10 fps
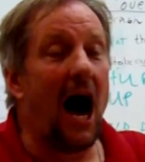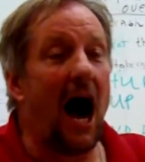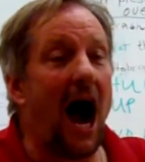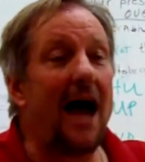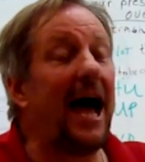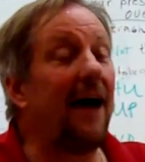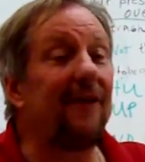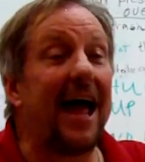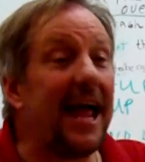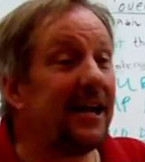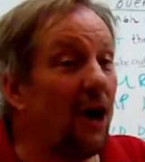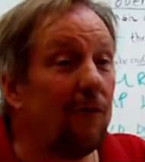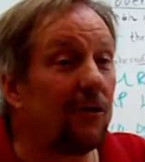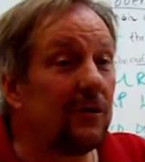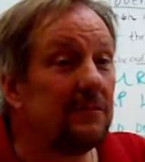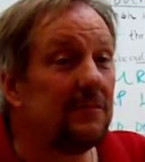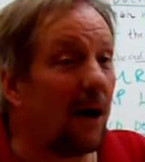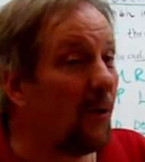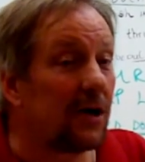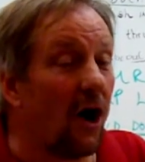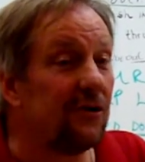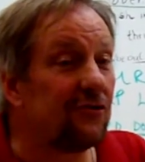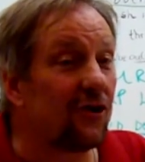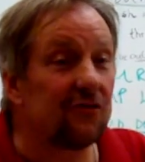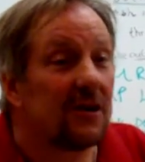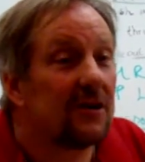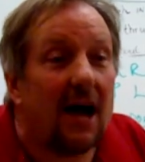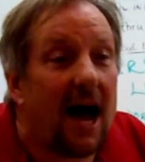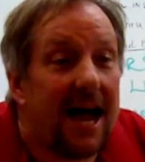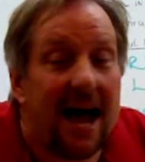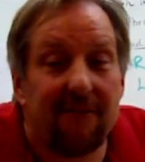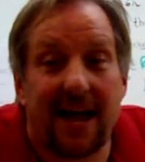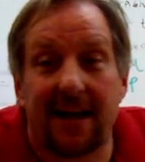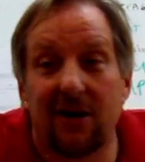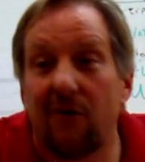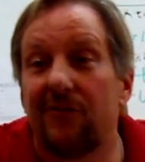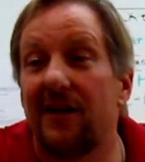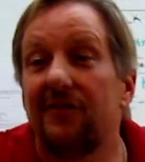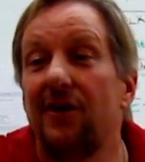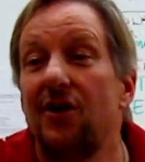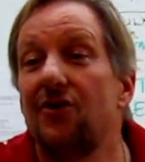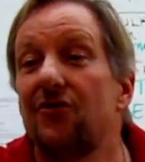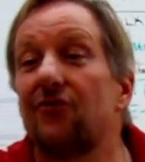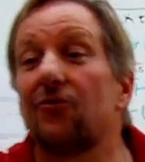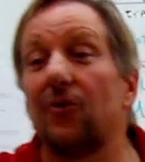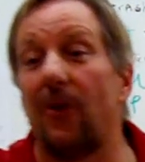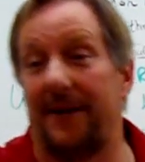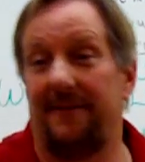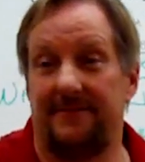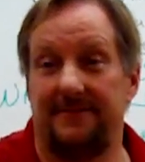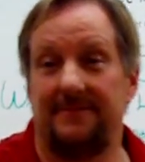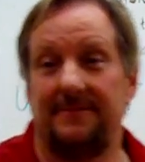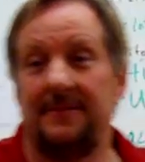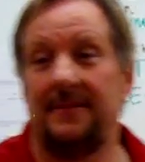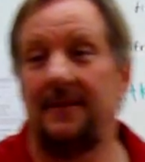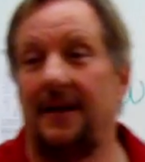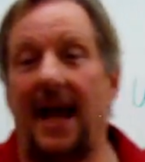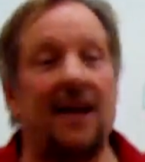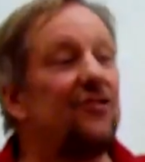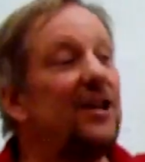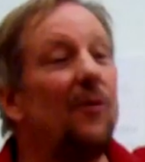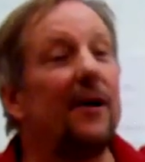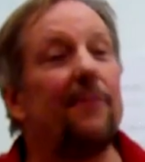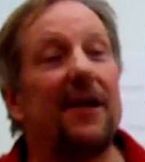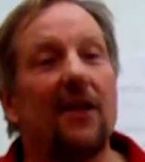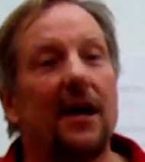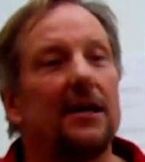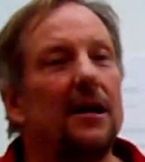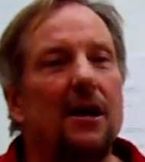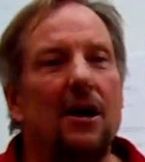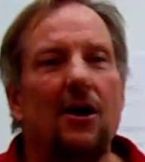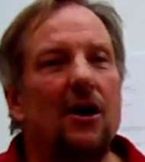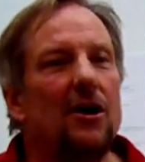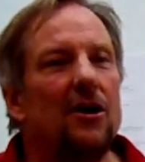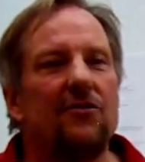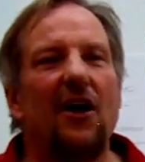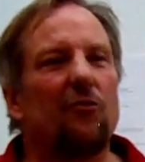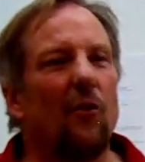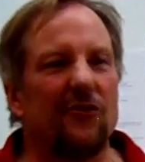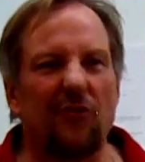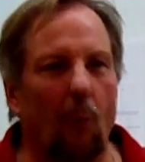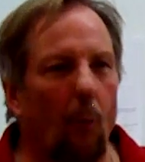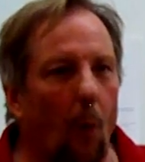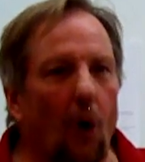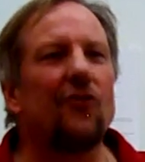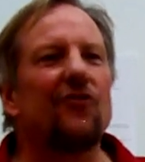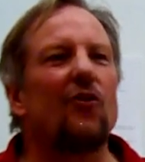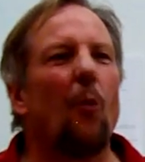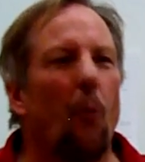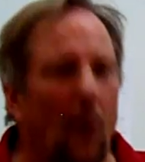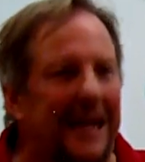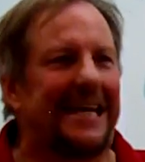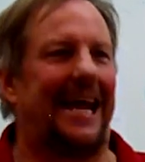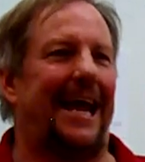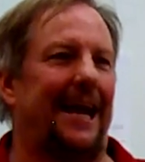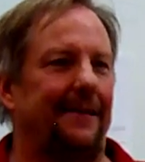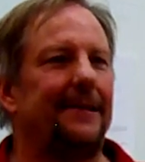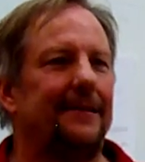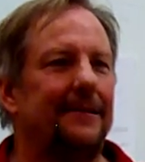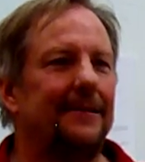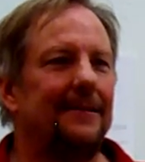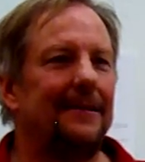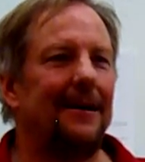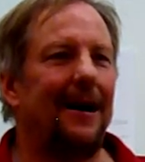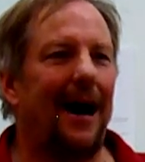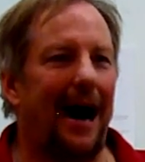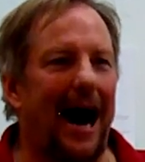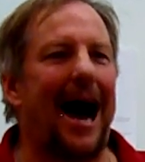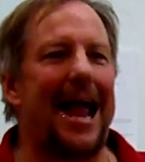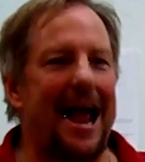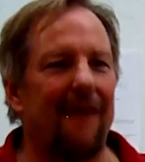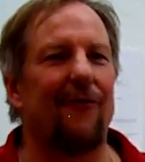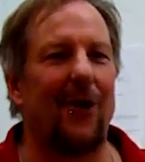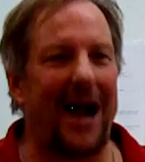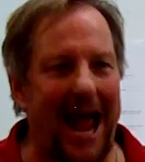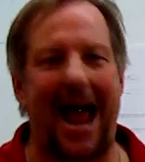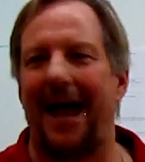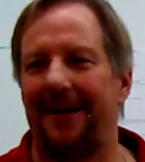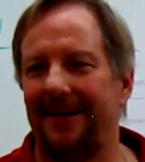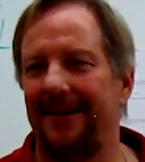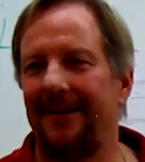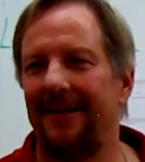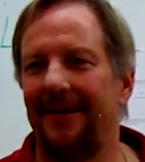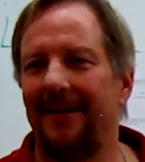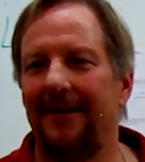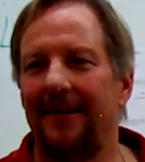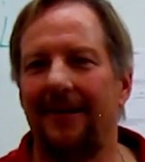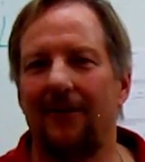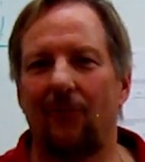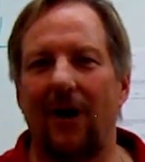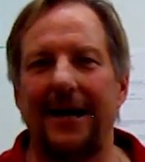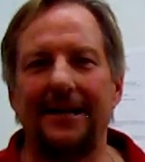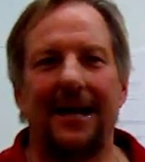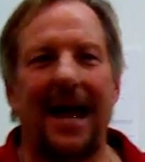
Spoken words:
I'd have a hangover. I wouldn't go into church. I'd have a hangover and said, screw it. And she would have been like, this was the worst weekend I ever had. Right?